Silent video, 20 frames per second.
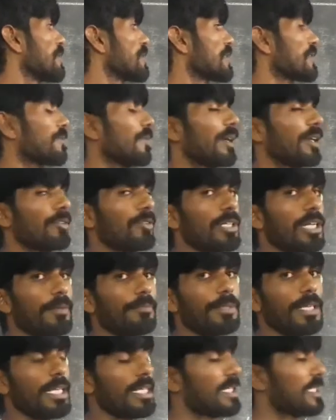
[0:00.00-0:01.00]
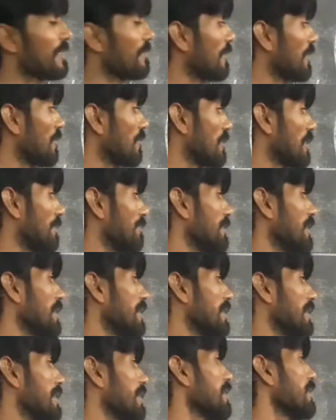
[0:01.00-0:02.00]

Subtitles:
square root of the linear